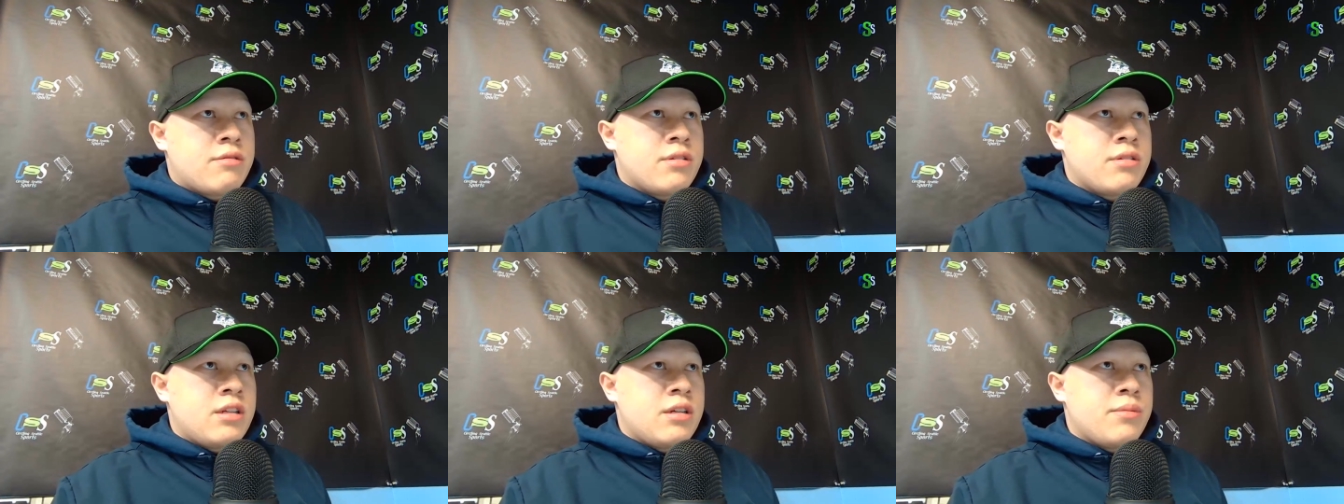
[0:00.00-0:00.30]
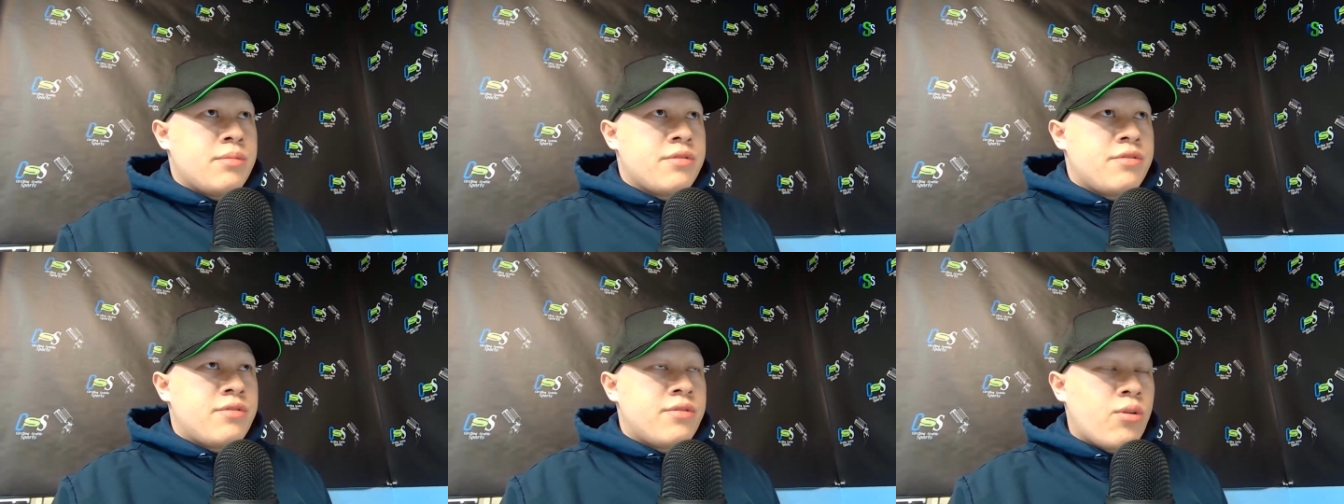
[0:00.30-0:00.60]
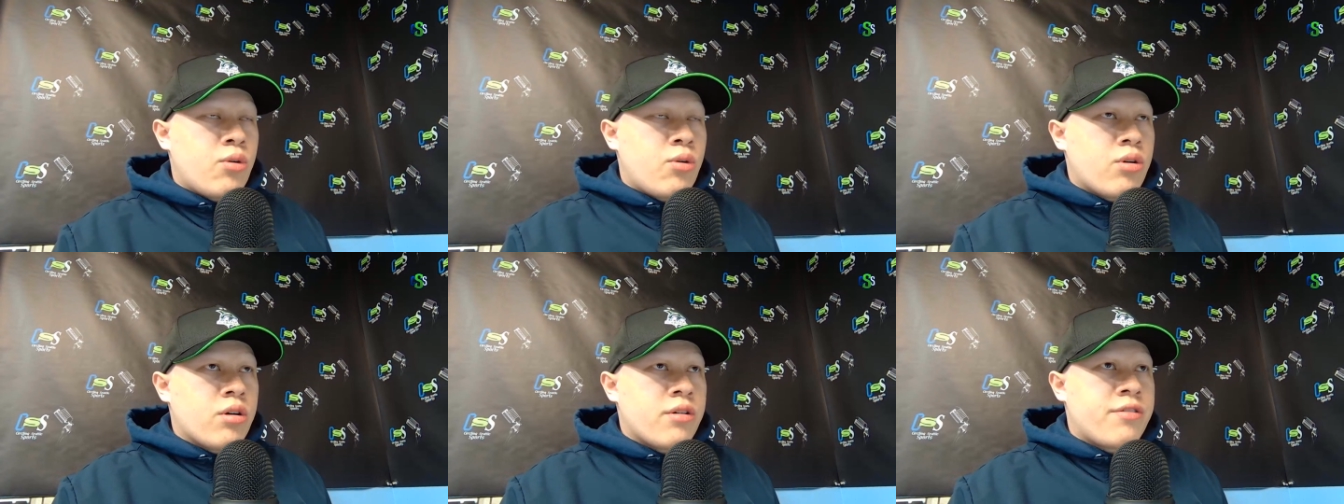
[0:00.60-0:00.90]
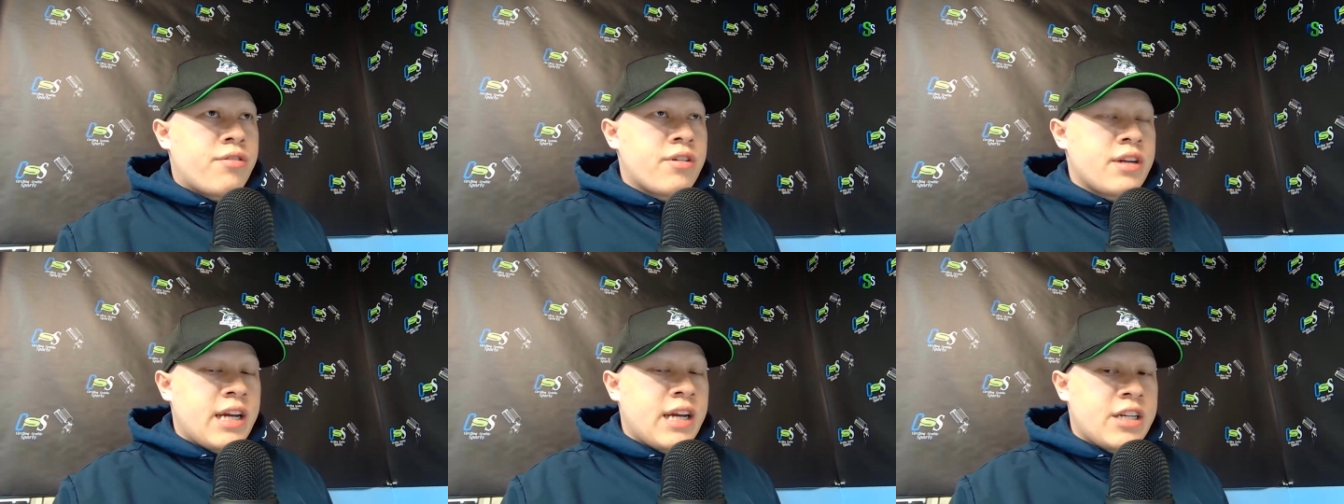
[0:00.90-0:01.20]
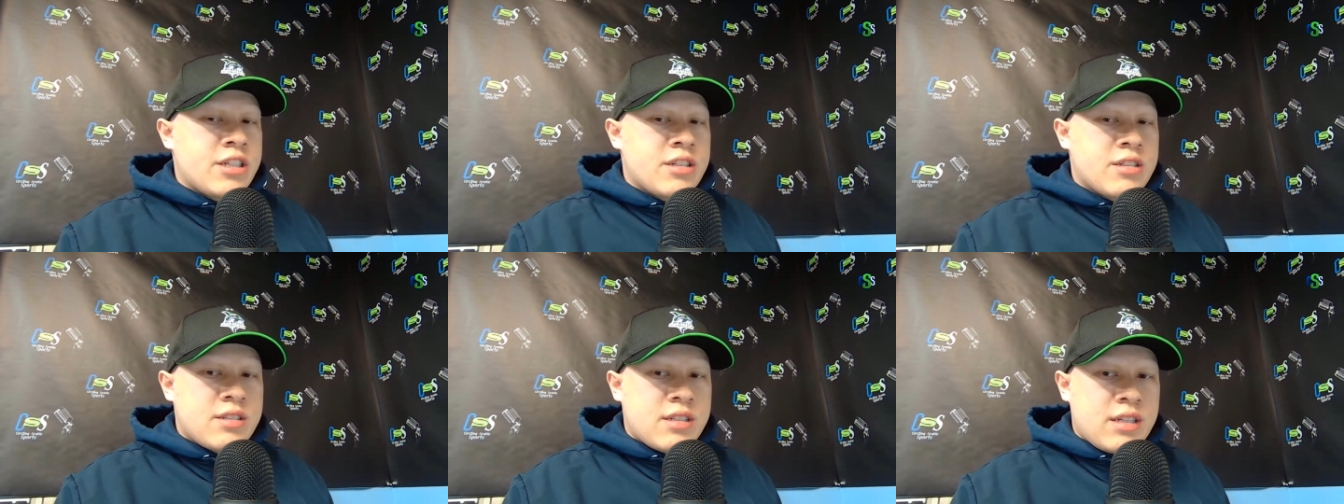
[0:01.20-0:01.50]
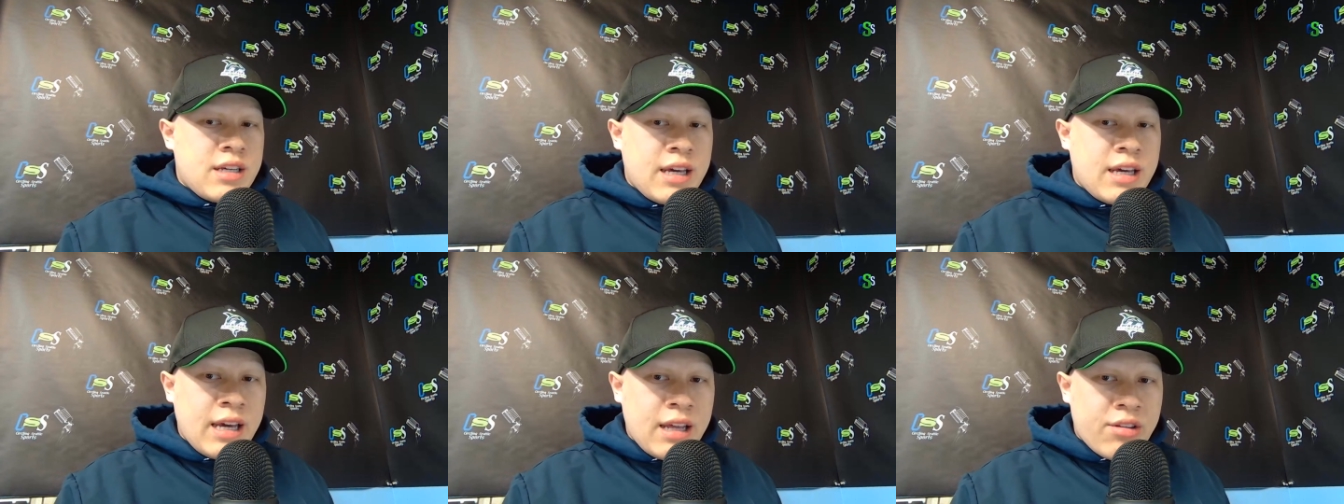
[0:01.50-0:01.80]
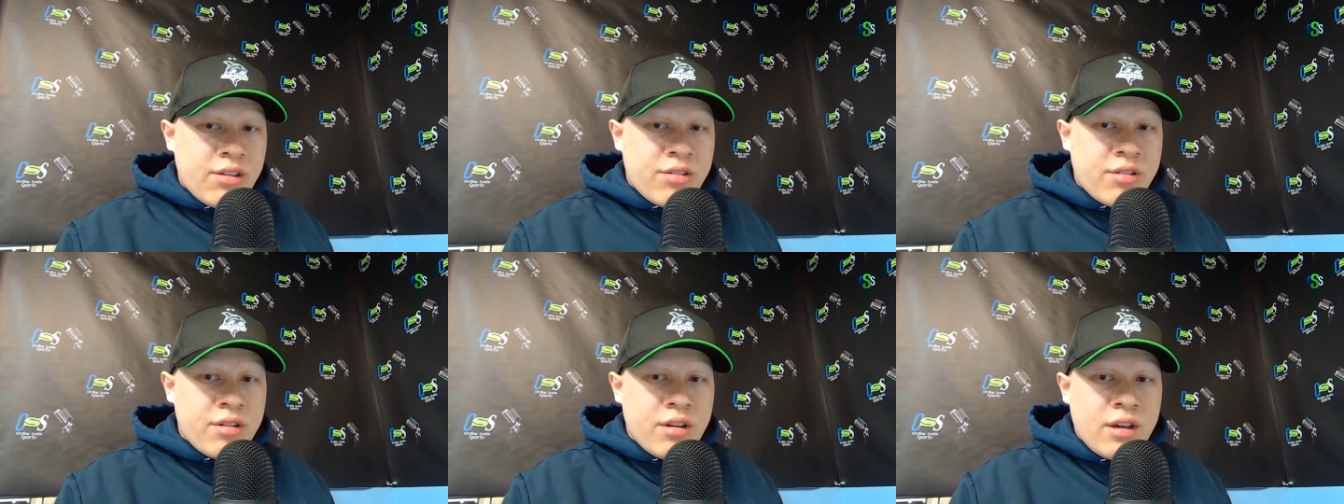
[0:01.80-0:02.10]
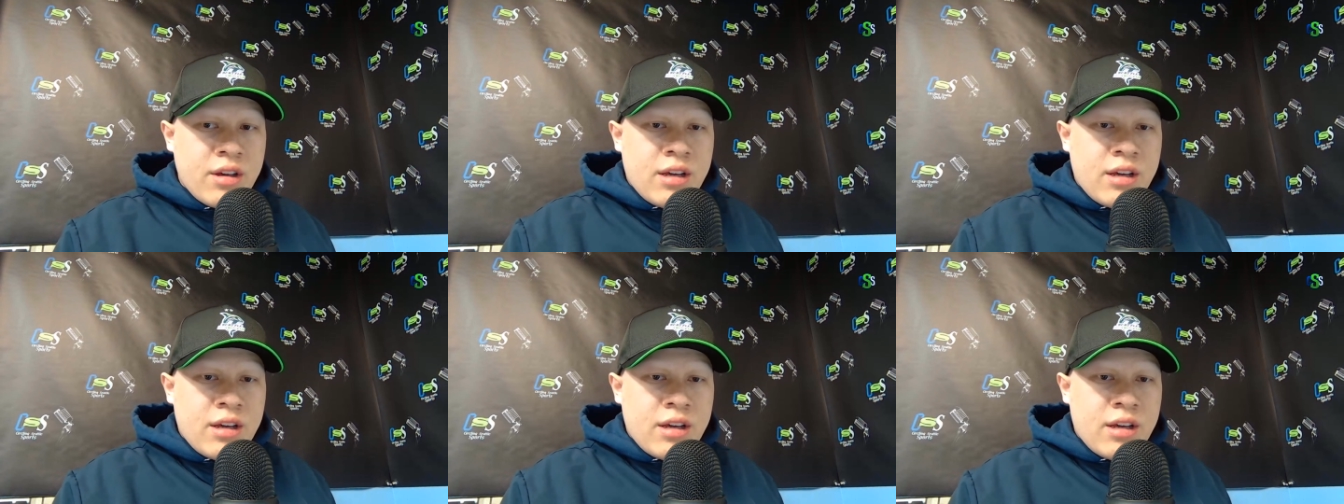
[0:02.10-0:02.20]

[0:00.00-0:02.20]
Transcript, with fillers: really before free agency hits.